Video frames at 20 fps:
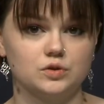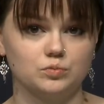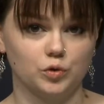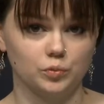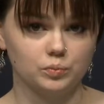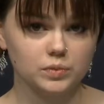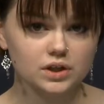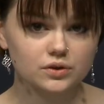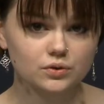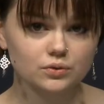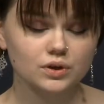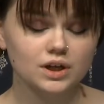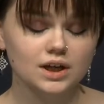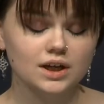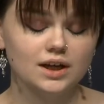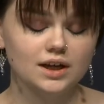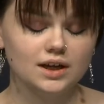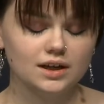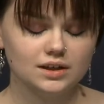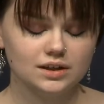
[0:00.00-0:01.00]
That's
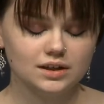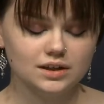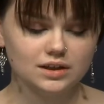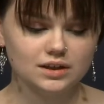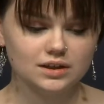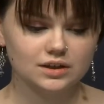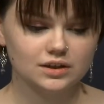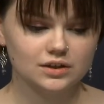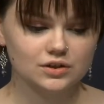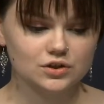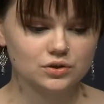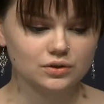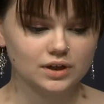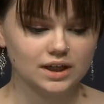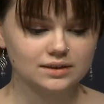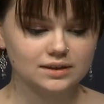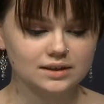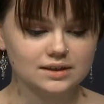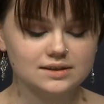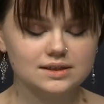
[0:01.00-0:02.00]
why they believe
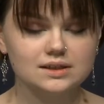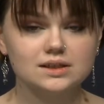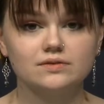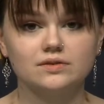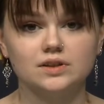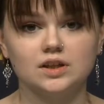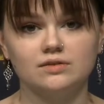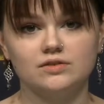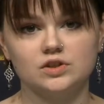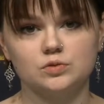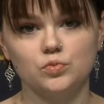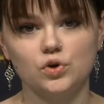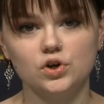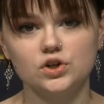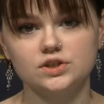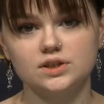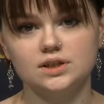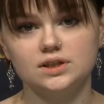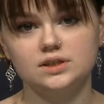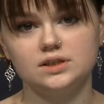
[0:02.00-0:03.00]
that the
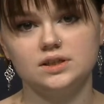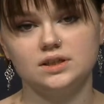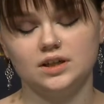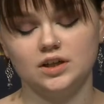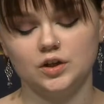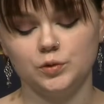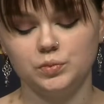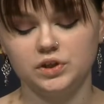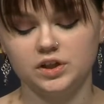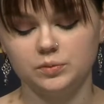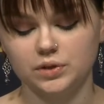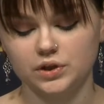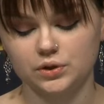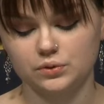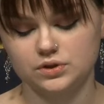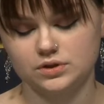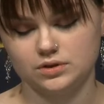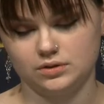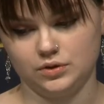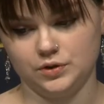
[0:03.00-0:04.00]
peaceful
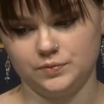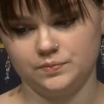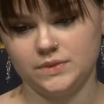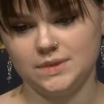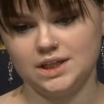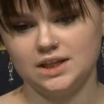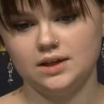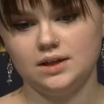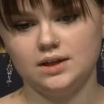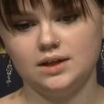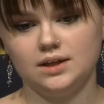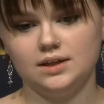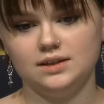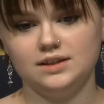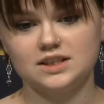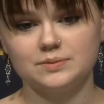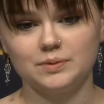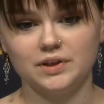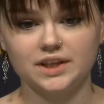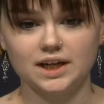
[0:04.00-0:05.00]

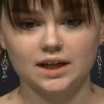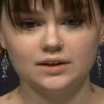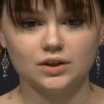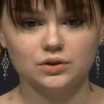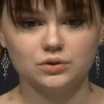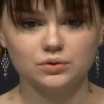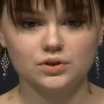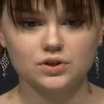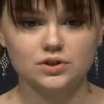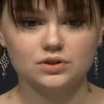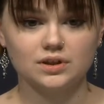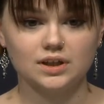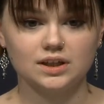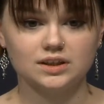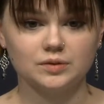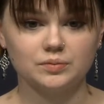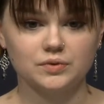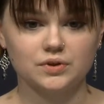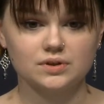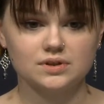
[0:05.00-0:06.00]
approach
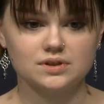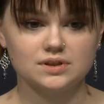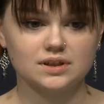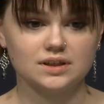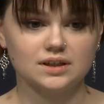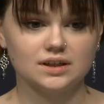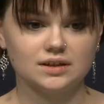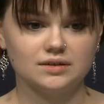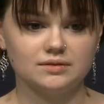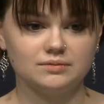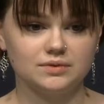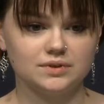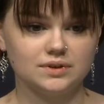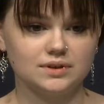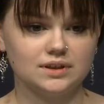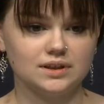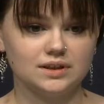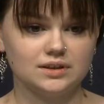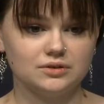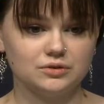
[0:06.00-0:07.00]
is the
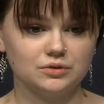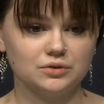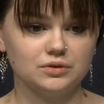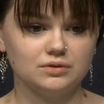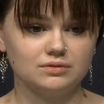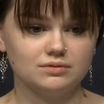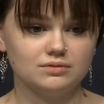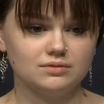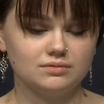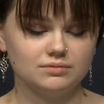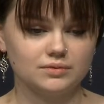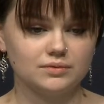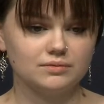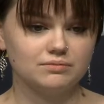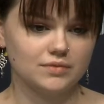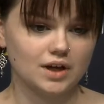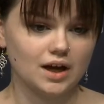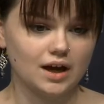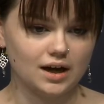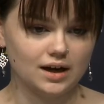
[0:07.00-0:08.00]
solution to
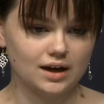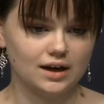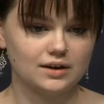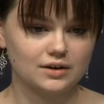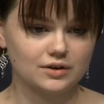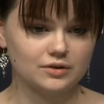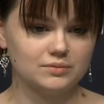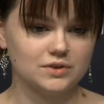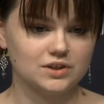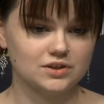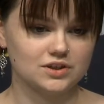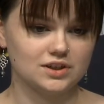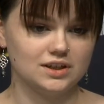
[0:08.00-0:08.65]
fight evil.